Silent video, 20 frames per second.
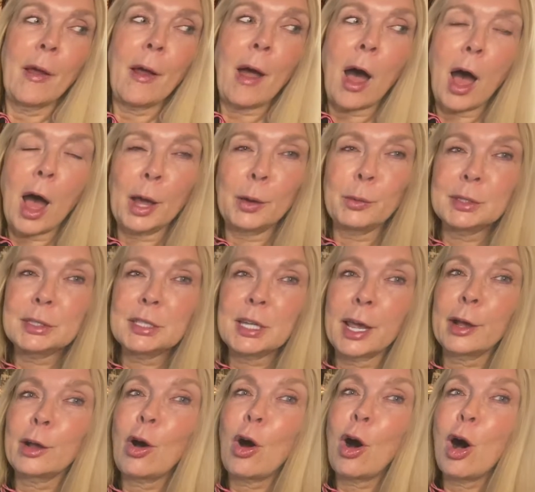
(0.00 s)
I would
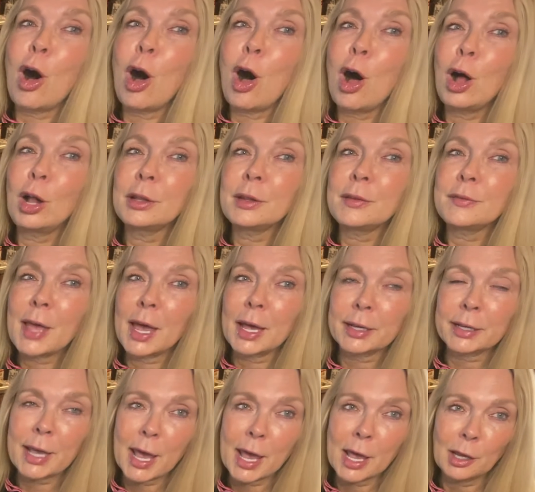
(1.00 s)
take all of that
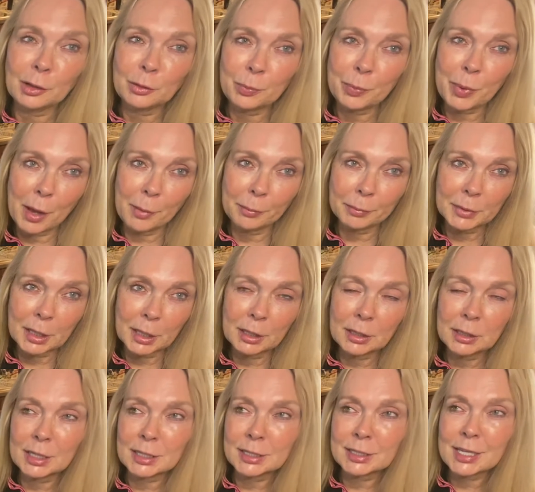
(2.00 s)
canned
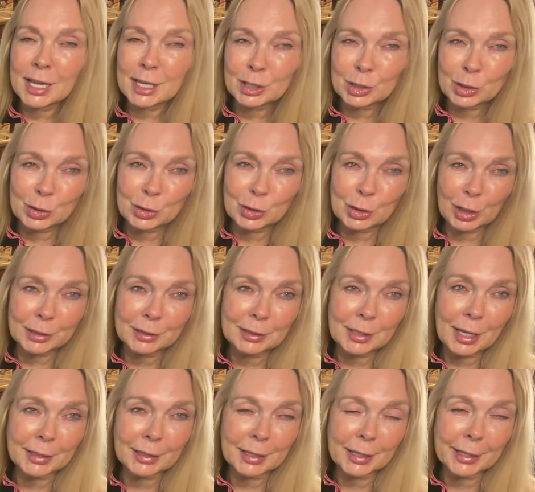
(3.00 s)
pumpkin that tastes just
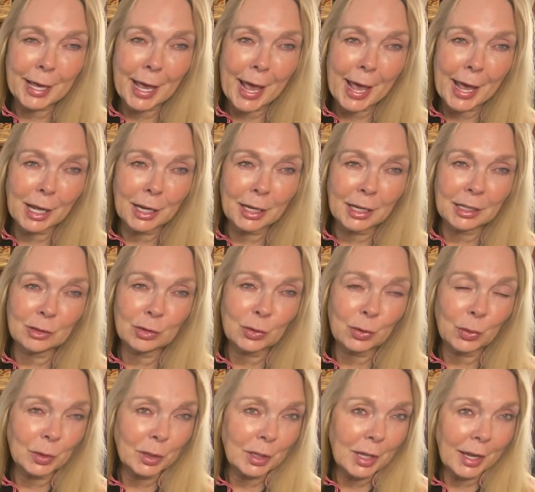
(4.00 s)
like the can and
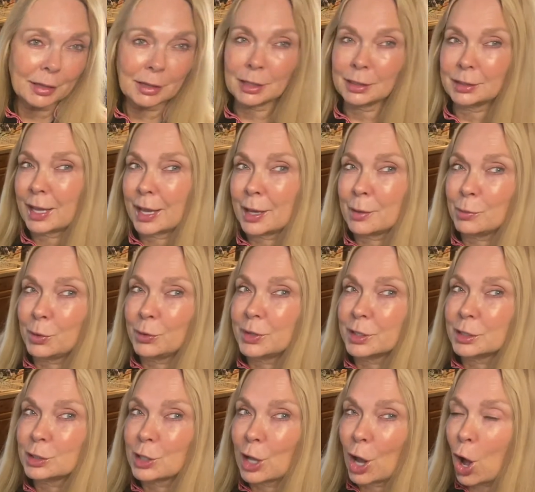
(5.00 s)
sort of like the label
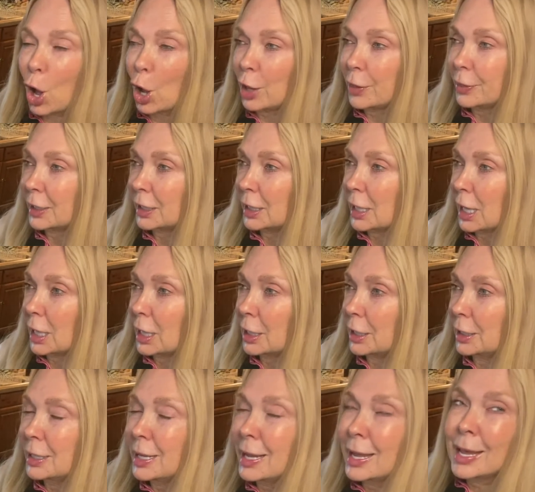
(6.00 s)
that's on the
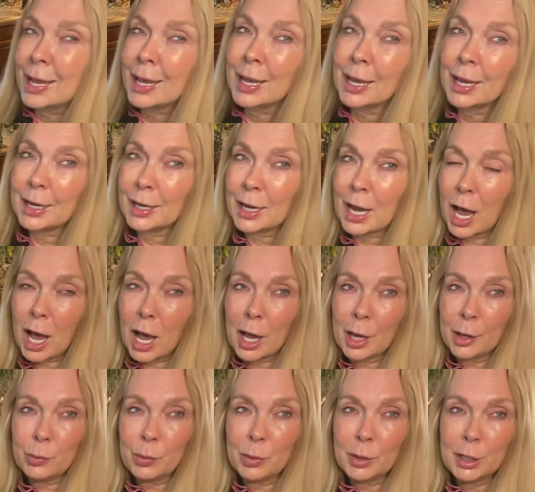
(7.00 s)
can, and
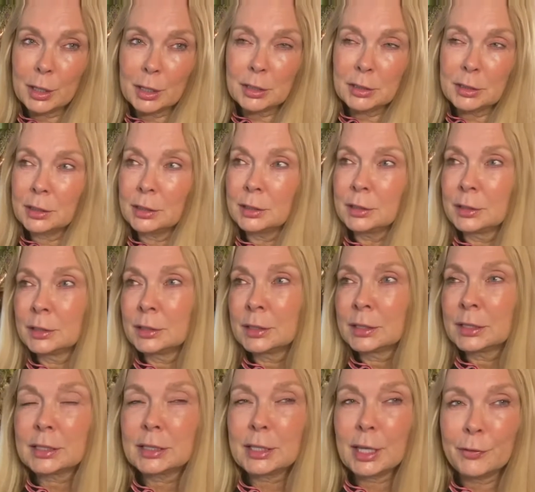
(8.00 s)
I would
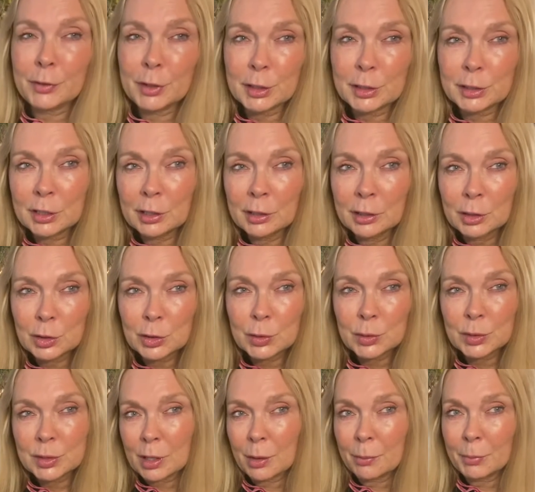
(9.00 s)
give it to
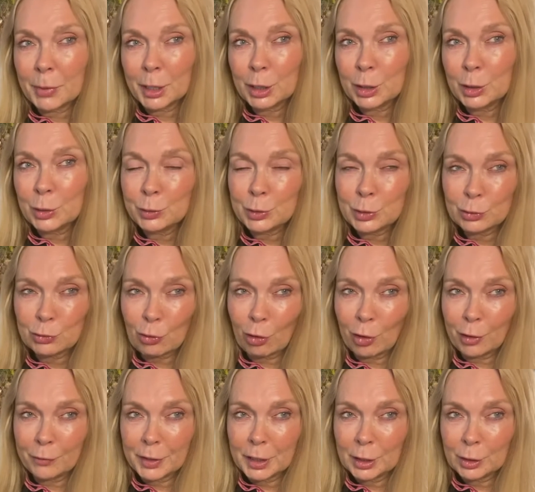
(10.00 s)
somebody who's
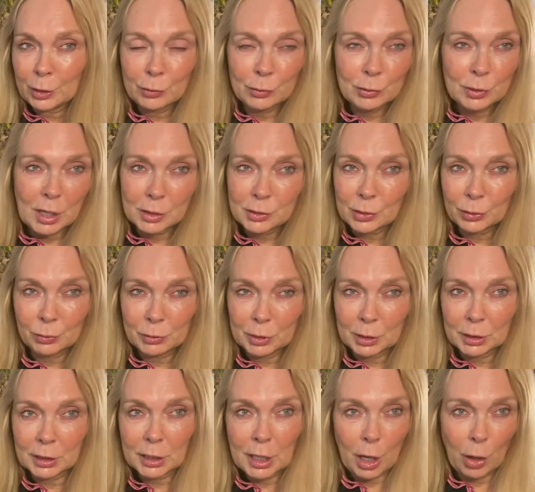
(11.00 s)
starving, who doesn't
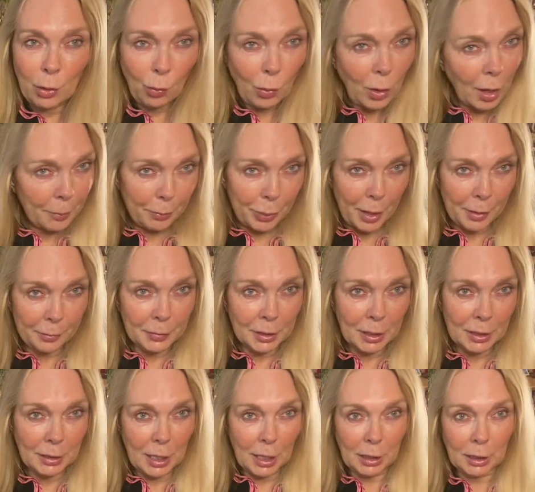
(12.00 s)
really care what
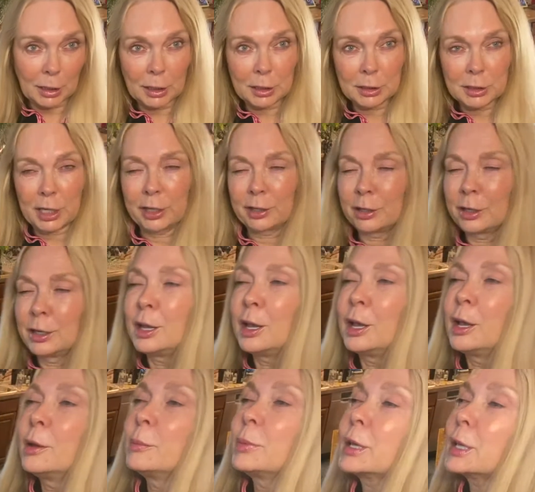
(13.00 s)
pumpkin they eat,
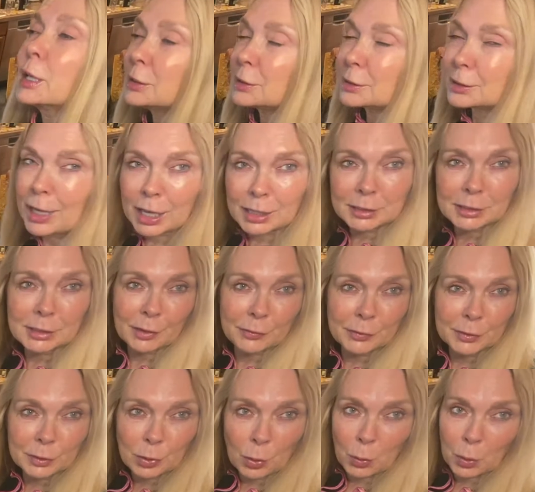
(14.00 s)
because that stuff
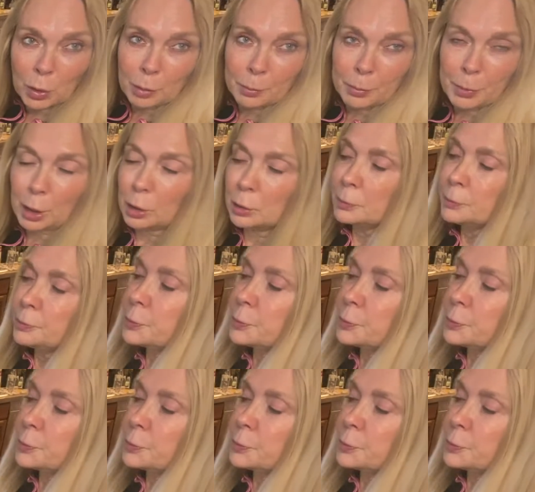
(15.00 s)
is horrible.